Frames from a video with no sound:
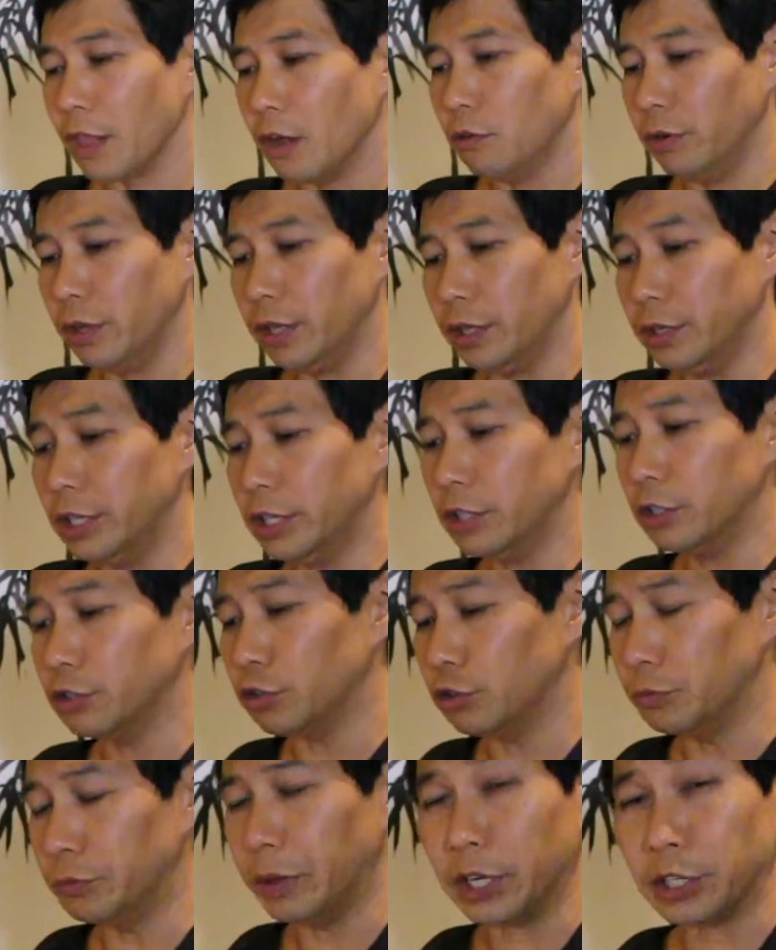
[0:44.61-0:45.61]
we need
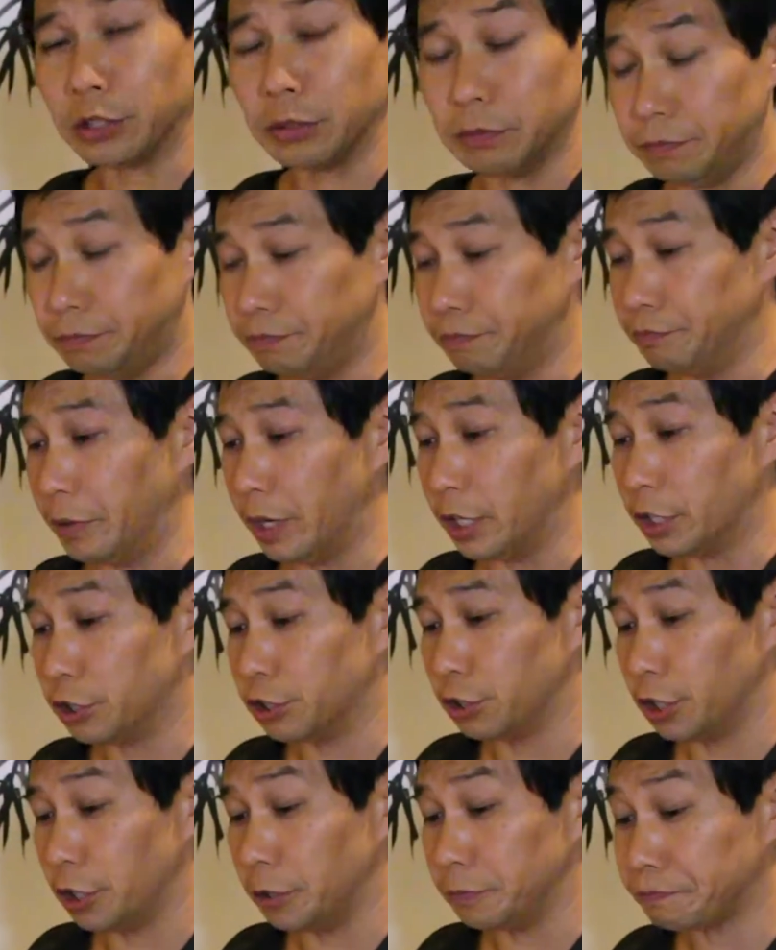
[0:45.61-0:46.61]
to make
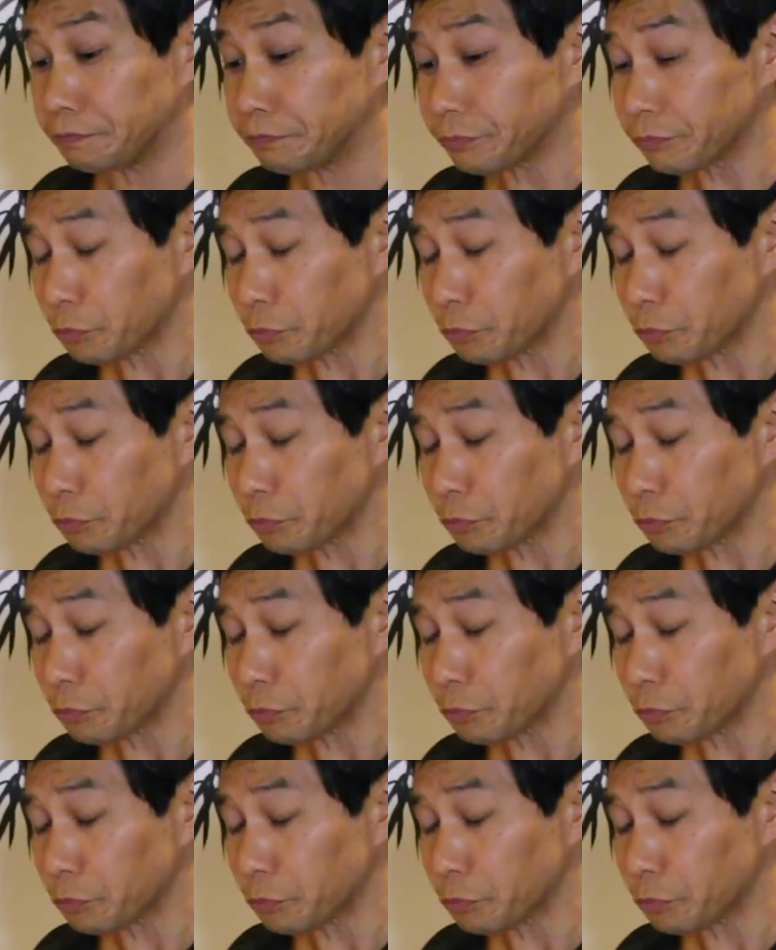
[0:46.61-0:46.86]
sure